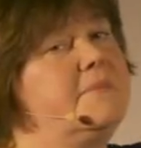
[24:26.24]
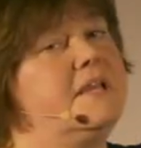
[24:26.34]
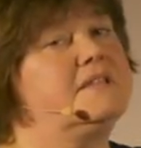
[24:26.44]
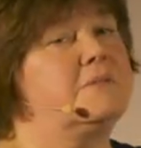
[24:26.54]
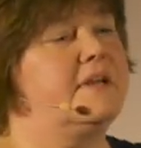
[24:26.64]
for
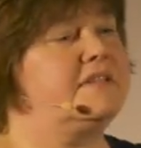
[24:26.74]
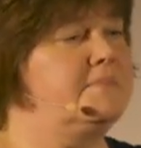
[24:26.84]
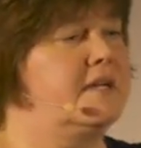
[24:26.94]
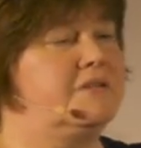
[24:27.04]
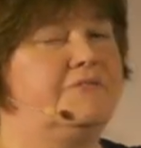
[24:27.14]
me, is the best
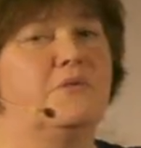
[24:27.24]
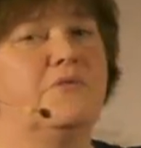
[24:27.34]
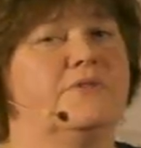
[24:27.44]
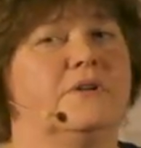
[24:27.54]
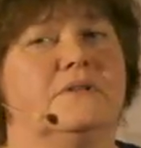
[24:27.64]
metaphor
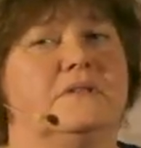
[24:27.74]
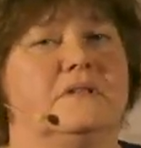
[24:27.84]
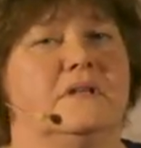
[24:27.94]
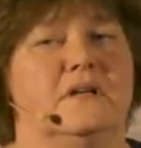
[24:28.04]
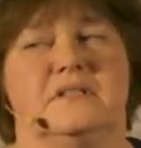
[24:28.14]
for a good
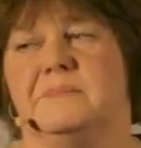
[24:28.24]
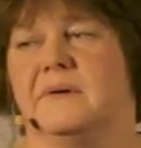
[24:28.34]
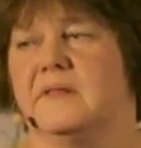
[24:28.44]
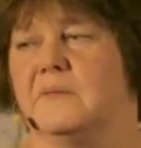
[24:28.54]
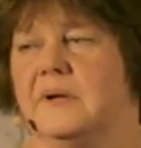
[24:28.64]
society,
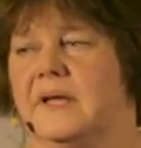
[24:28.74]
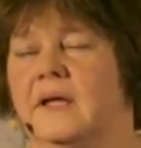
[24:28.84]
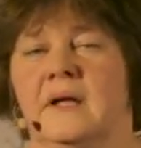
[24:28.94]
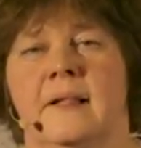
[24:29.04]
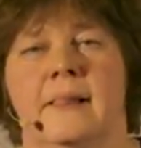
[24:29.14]
by the
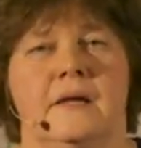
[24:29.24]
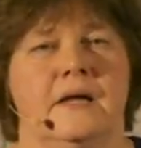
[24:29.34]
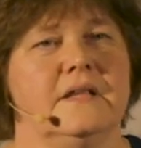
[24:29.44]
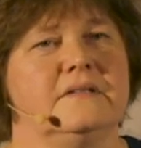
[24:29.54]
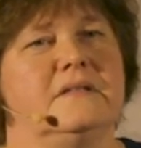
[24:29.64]
way.
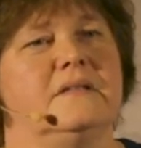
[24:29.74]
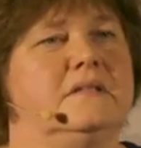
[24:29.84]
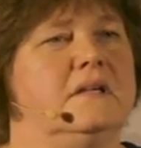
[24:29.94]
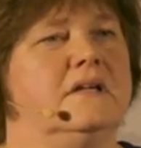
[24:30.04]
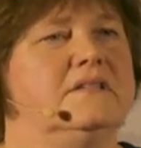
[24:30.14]
It's a
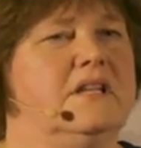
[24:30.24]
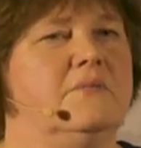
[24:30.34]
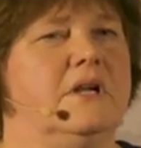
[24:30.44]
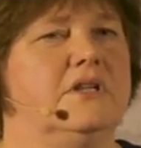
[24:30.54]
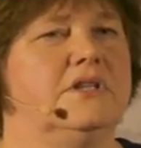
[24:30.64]
society
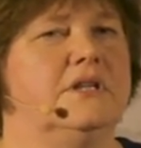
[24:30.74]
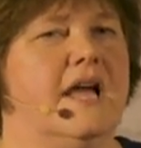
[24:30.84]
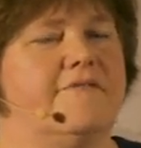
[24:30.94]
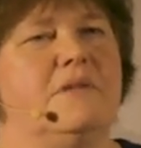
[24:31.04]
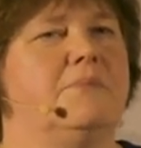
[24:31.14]
in which
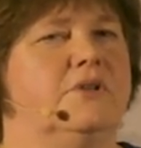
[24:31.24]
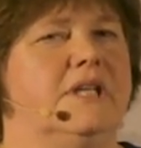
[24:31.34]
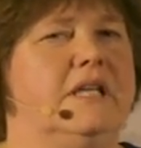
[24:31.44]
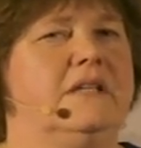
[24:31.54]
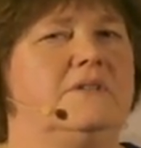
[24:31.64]
everybody
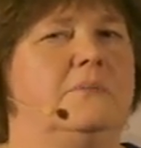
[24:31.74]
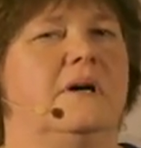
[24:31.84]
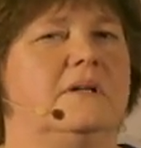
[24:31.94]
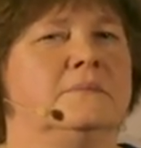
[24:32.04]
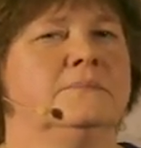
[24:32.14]
eats
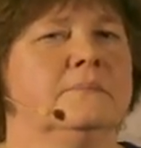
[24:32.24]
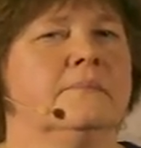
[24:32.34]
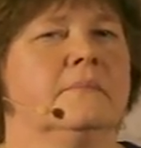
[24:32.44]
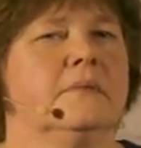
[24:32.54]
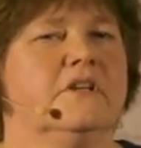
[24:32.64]
well,
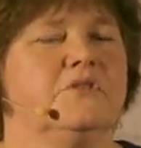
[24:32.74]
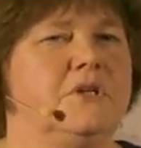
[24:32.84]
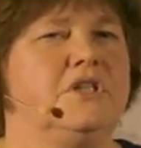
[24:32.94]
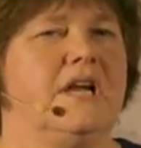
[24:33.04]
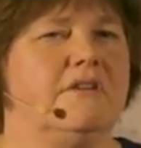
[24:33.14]
because
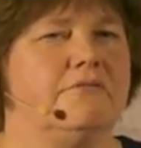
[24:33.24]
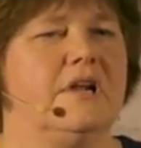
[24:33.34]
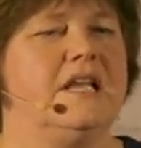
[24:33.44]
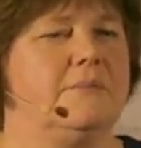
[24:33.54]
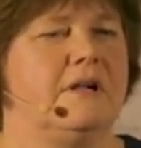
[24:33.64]
we share
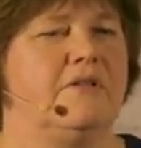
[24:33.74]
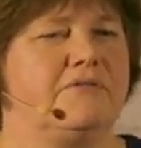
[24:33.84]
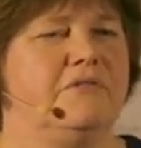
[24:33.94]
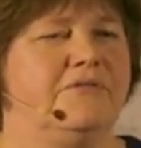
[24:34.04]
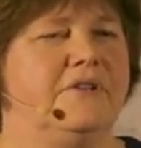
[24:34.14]
really well
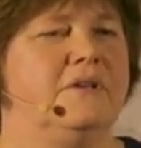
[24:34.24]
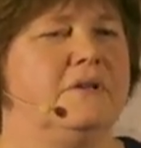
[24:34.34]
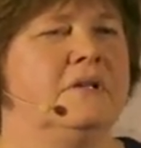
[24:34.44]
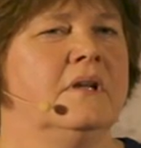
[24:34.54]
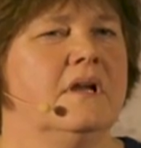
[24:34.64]
through
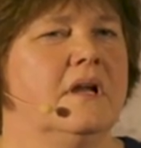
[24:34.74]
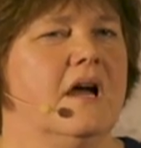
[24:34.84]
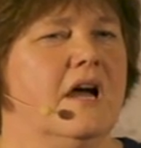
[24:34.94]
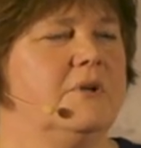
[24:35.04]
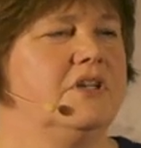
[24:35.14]
food,
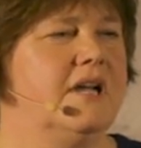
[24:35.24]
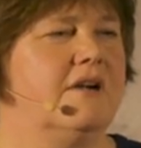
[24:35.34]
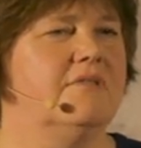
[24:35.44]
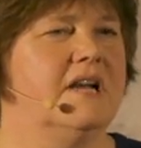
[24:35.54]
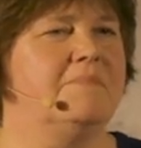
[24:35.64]
and we
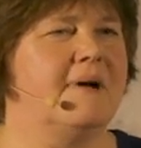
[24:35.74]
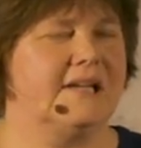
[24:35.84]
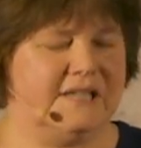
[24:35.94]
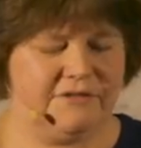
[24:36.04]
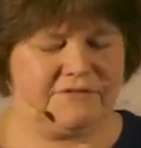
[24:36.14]
share really
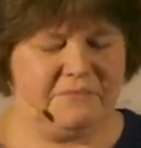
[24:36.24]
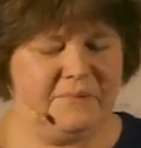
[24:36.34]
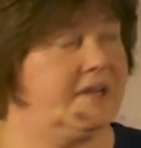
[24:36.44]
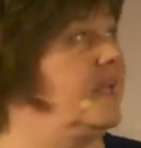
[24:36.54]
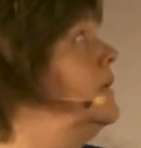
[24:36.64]
badly through
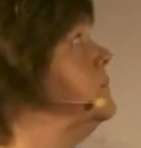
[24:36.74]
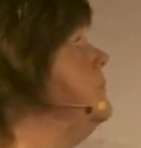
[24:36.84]
money.